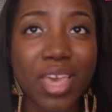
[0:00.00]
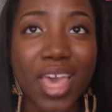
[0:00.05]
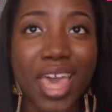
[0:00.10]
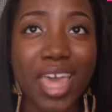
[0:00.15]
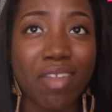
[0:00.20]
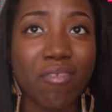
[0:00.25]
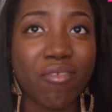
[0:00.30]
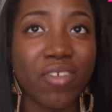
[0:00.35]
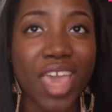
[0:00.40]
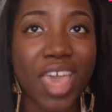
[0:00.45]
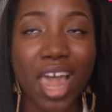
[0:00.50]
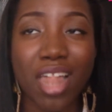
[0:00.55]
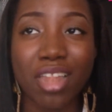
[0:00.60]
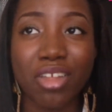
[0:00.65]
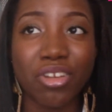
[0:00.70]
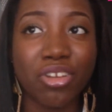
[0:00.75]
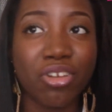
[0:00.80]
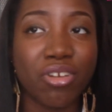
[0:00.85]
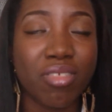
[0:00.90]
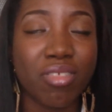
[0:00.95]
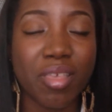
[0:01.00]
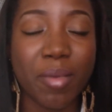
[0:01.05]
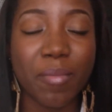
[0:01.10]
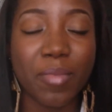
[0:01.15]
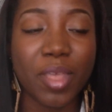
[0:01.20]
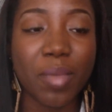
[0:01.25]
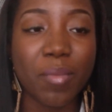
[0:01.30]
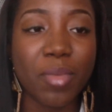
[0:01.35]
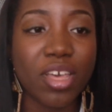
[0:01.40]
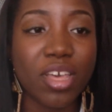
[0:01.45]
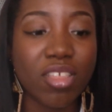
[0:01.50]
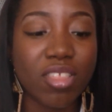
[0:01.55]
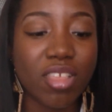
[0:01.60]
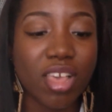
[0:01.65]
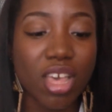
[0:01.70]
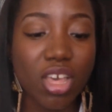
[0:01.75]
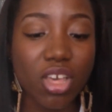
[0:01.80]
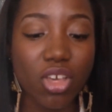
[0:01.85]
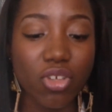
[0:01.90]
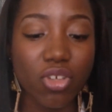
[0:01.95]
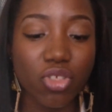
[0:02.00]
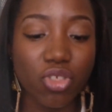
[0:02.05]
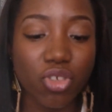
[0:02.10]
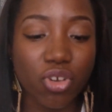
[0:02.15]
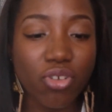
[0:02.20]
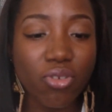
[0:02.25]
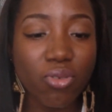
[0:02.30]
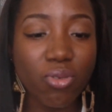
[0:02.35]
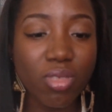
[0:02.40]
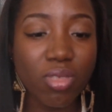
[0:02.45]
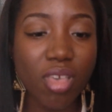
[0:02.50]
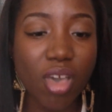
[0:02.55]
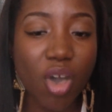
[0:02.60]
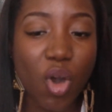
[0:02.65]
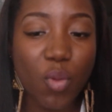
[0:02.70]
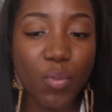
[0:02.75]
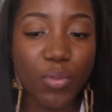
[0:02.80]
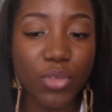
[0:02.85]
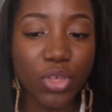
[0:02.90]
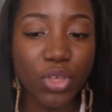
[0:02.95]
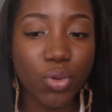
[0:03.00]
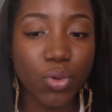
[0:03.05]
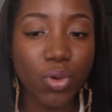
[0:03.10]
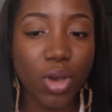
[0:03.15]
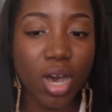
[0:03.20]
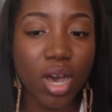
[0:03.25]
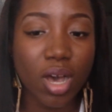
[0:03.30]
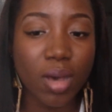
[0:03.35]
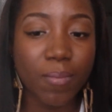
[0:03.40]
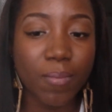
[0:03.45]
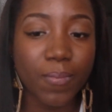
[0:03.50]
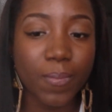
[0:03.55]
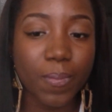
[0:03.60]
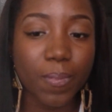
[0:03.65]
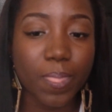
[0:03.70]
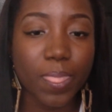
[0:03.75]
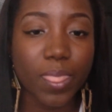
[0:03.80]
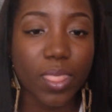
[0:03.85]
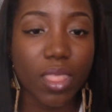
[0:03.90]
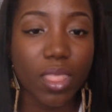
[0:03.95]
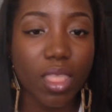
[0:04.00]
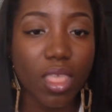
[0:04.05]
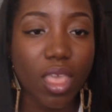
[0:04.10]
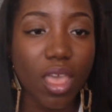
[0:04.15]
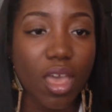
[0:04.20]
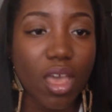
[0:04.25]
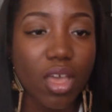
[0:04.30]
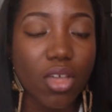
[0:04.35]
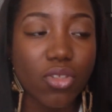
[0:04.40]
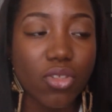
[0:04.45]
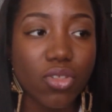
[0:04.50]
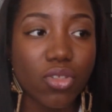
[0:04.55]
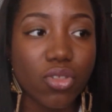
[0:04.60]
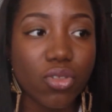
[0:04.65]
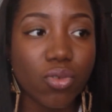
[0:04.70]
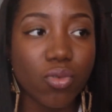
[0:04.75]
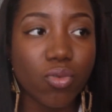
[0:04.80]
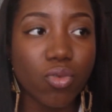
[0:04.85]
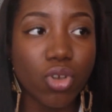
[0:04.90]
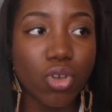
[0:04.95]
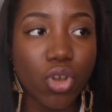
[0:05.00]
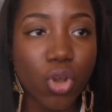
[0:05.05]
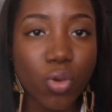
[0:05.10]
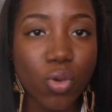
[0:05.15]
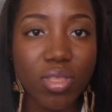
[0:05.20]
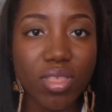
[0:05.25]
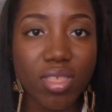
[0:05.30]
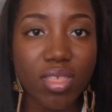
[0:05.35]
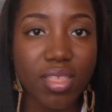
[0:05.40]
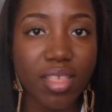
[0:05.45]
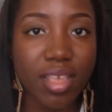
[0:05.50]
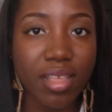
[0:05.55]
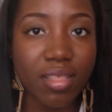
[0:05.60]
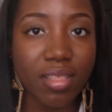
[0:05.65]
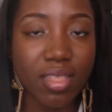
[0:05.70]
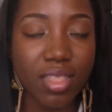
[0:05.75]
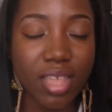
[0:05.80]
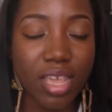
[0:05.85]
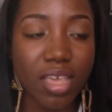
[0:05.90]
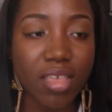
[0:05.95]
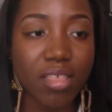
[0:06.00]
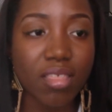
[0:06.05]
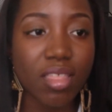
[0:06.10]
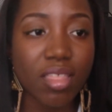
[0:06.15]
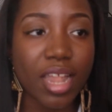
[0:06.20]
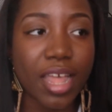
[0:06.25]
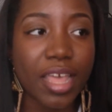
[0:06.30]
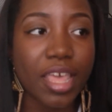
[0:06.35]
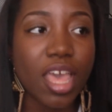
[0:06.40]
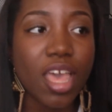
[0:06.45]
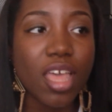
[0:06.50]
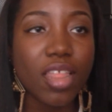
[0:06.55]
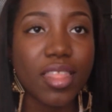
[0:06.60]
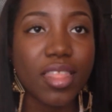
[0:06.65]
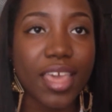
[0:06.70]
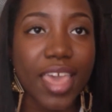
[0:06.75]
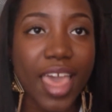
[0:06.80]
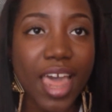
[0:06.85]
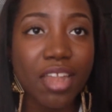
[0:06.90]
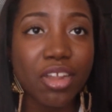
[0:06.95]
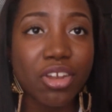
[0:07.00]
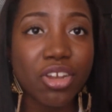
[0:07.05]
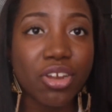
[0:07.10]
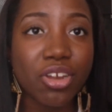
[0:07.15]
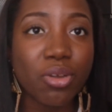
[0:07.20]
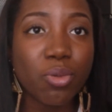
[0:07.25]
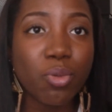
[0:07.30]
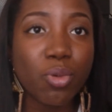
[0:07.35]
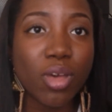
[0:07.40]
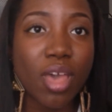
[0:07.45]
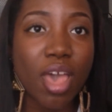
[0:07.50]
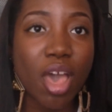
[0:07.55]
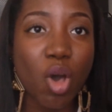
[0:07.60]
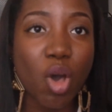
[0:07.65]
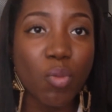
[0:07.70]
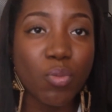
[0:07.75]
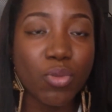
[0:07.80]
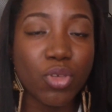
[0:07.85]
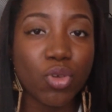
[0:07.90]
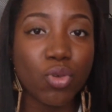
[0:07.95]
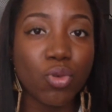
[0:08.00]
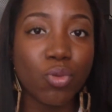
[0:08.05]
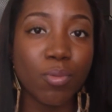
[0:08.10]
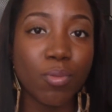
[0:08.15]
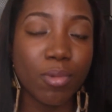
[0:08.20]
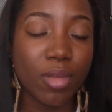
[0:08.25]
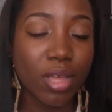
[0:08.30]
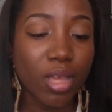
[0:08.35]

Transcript: kind of calendar or something, because journals help you to note certain things. Like, the calendar will help you